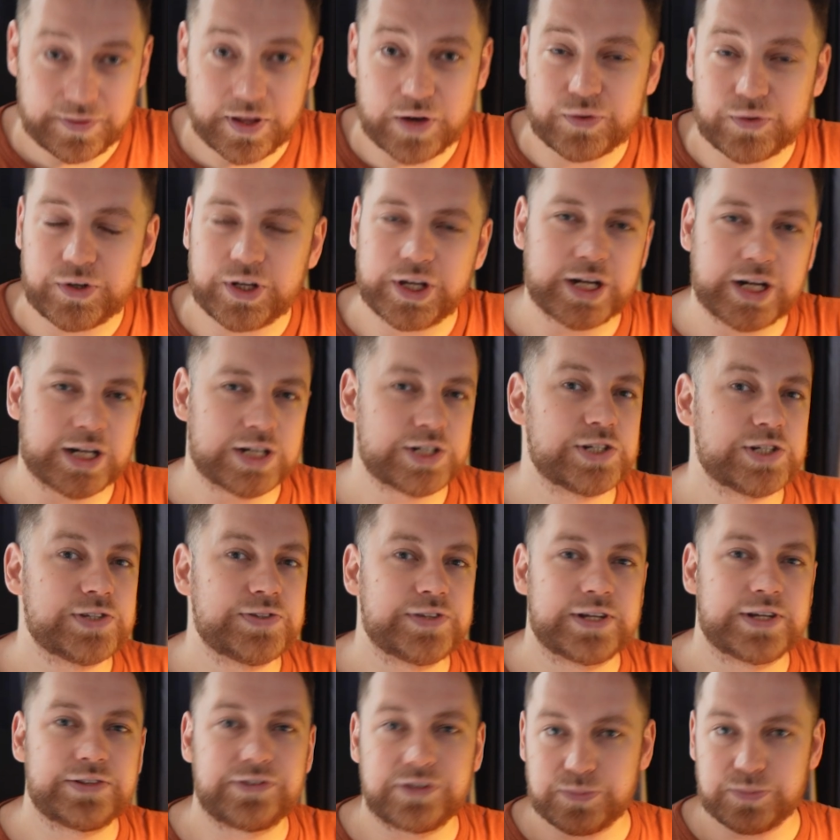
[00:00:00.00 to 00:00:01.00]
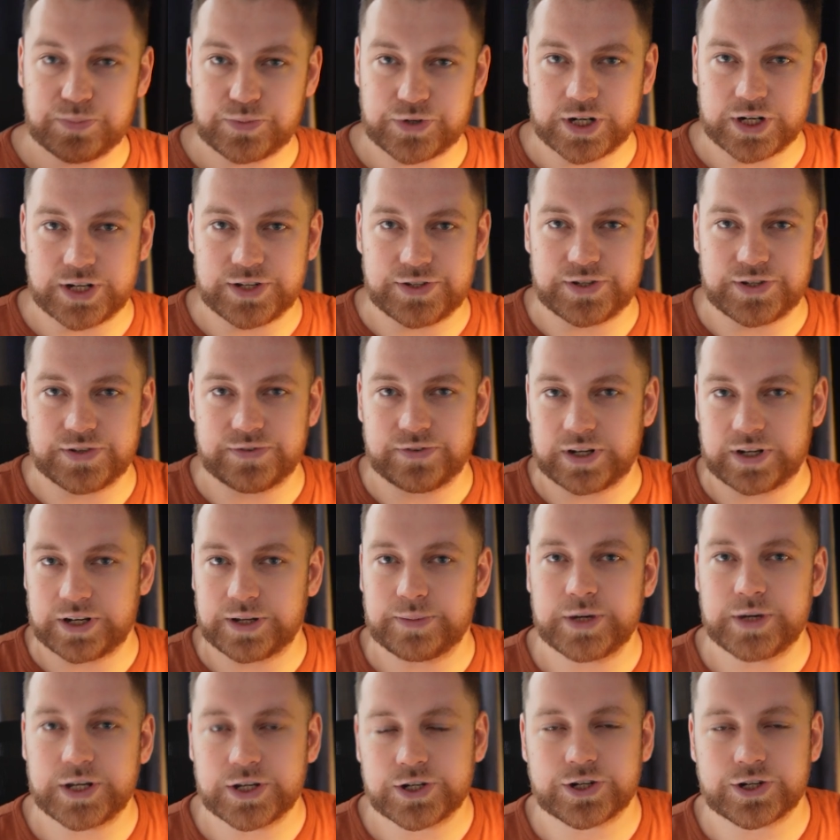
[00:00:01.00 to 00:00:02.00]
Now regarding that impressive
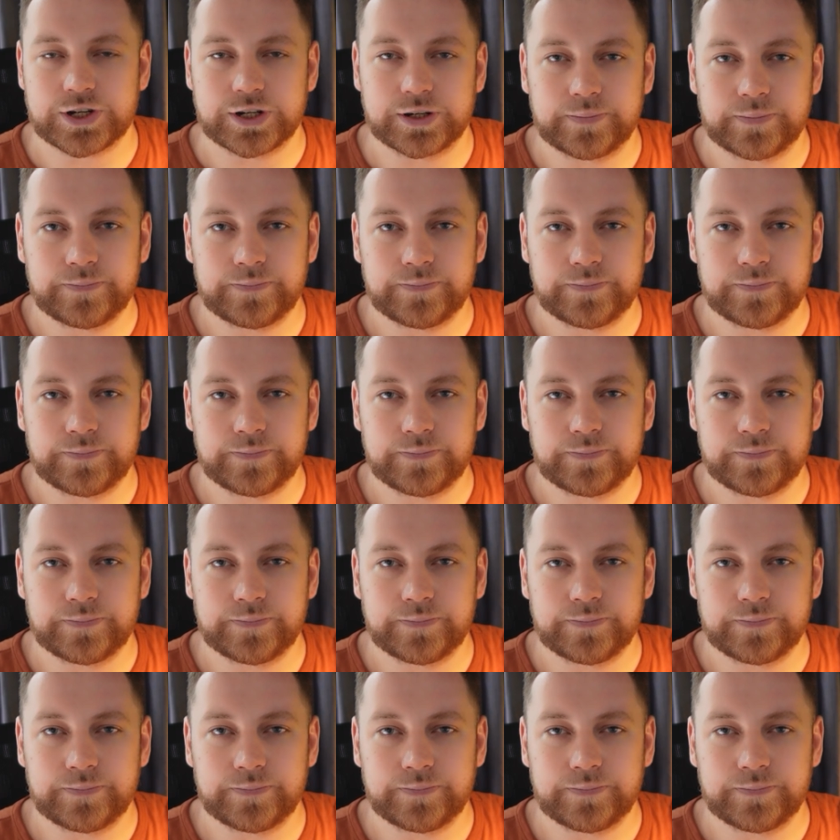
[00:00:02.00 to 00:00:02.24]
animation.